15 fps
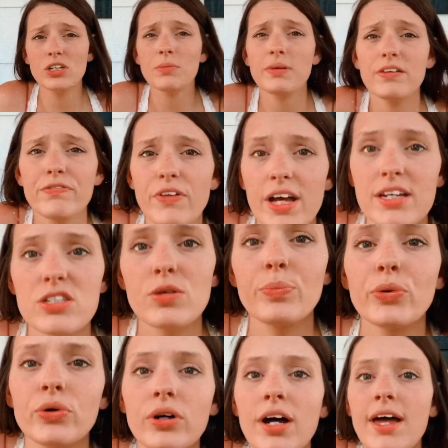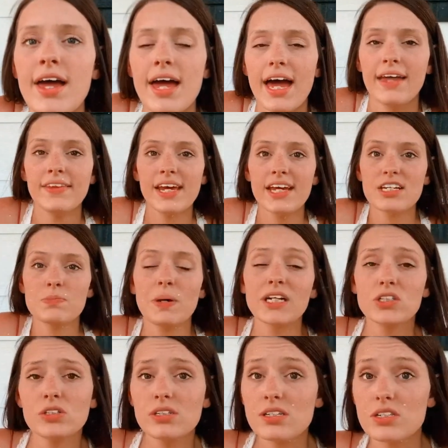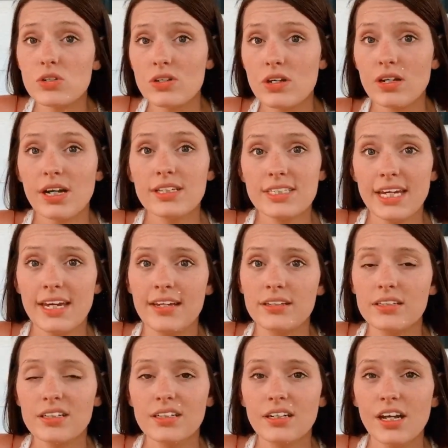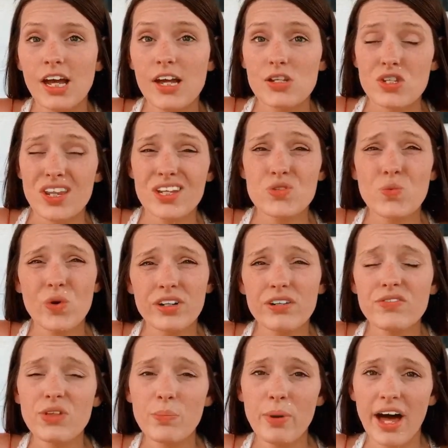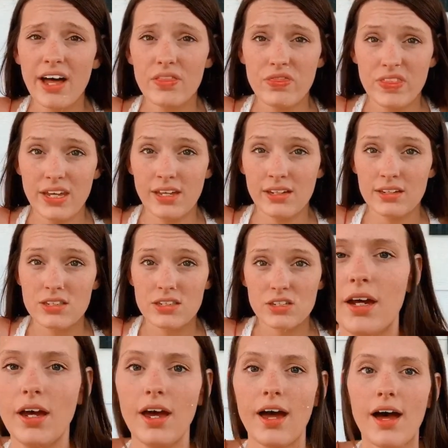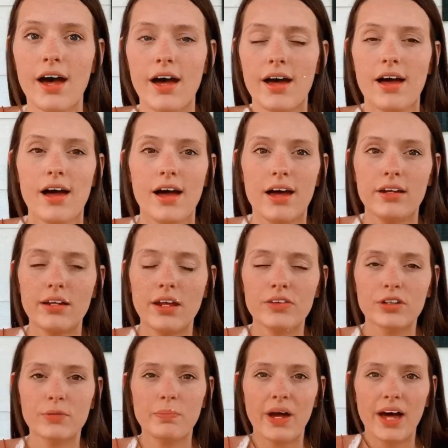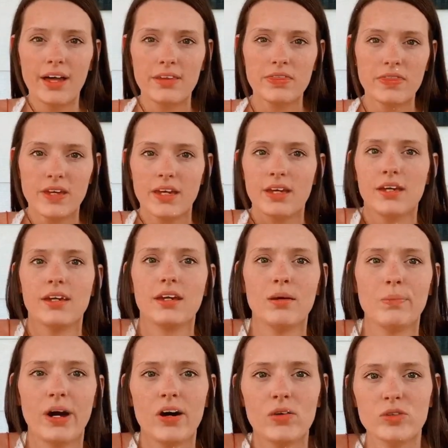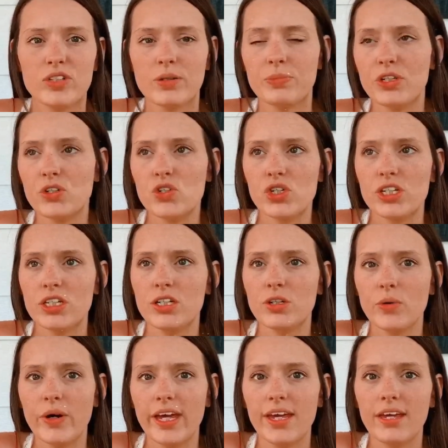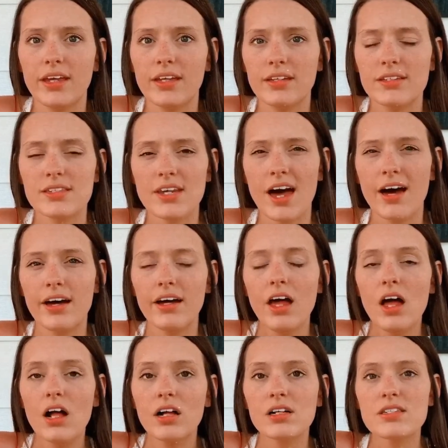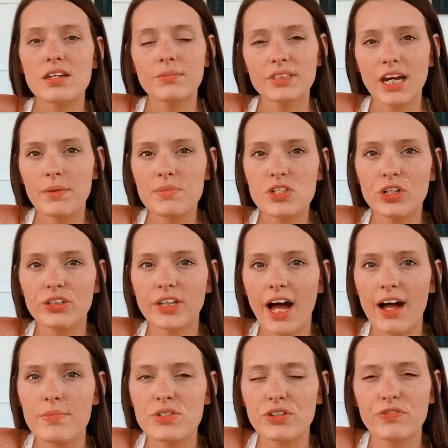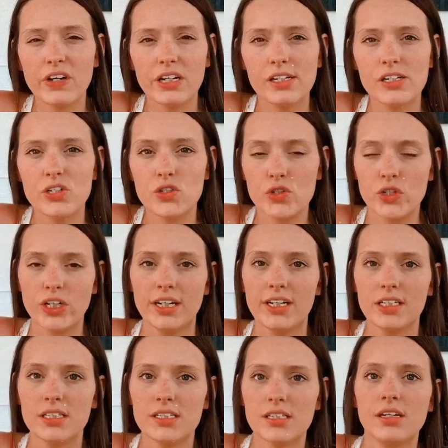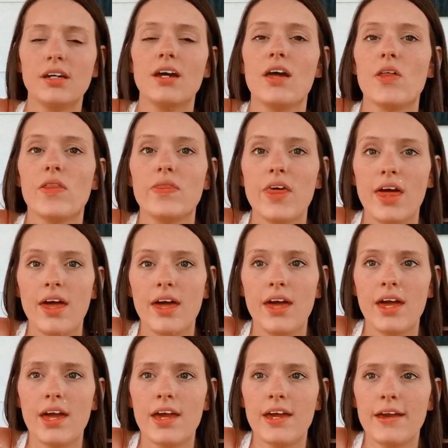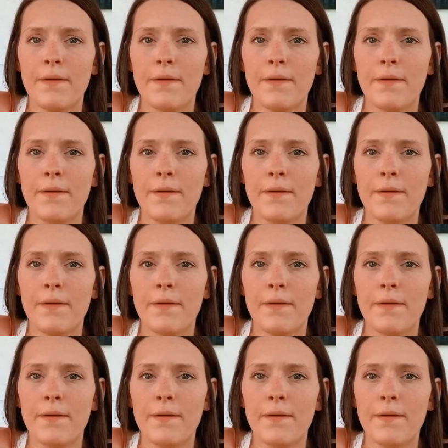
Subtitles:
flexible, and they expect you to still attend. So that's one of the bad things. Another bad thing about WGU is sometimes their labs are very strict. They